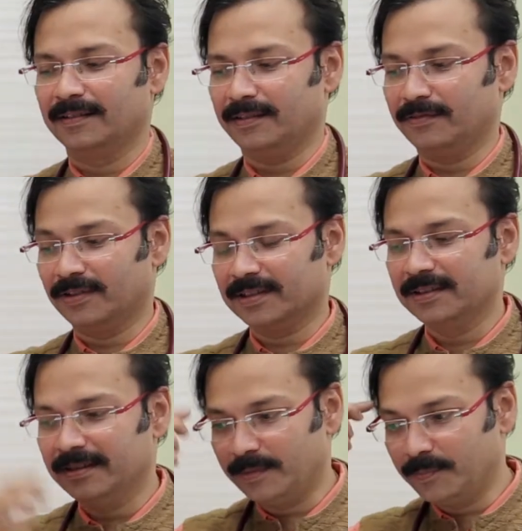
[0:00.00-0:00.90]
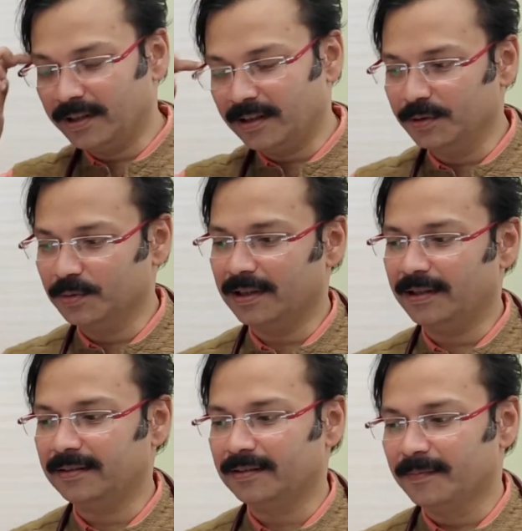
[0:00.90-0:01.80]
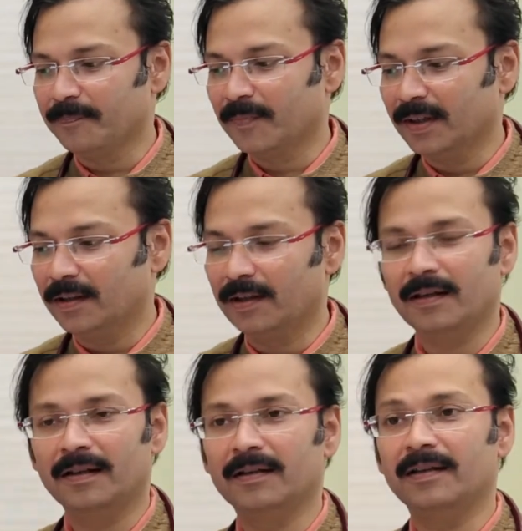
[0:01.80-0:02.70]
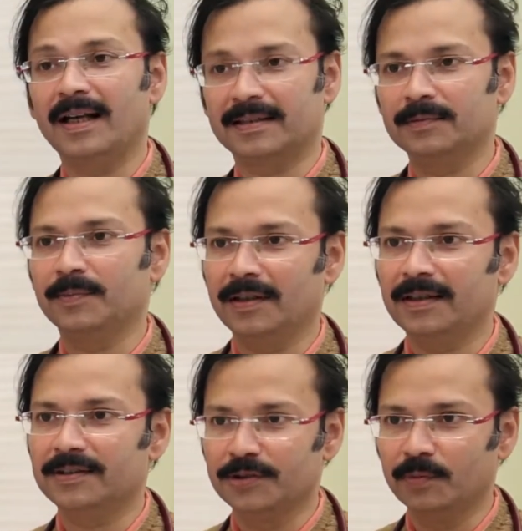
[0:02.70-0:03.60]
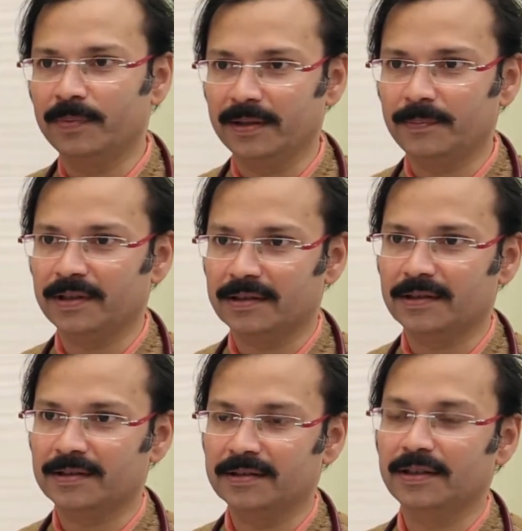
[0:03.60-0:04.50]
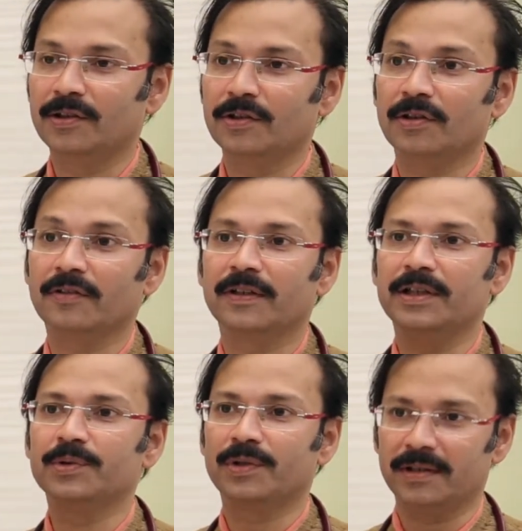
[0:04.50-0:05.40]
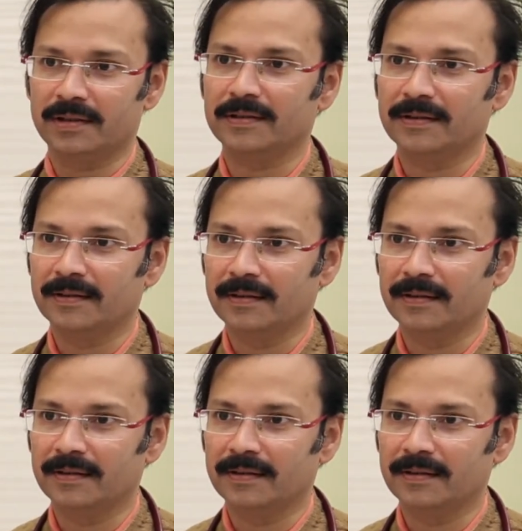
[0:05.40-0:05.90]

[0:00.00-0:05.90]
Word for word: Yeah, firstly, let me tell you that uh, asthma and COPD patients need a lot of education